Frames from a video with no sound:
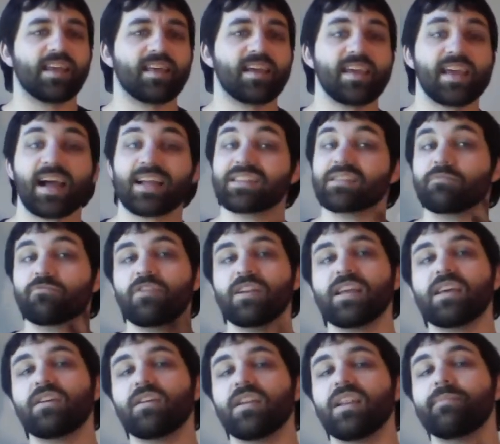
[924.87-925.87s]
you had some really
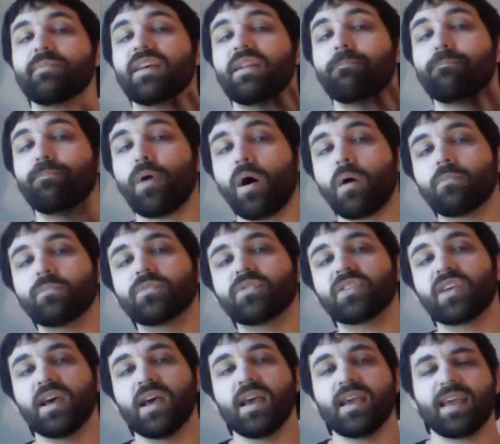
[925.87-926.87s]
good limited bombs,
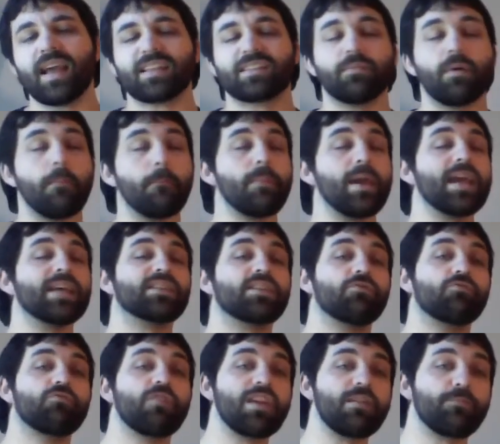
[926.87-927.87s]
you had some amazing
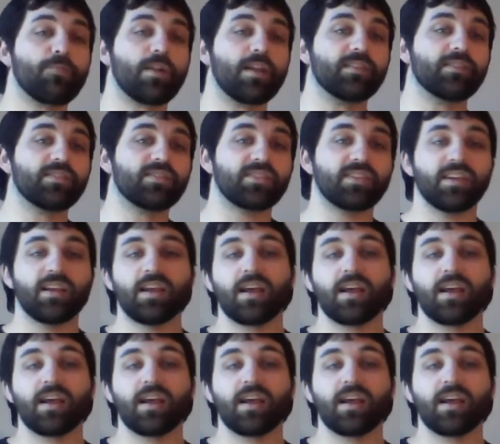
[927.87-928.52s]
reprints,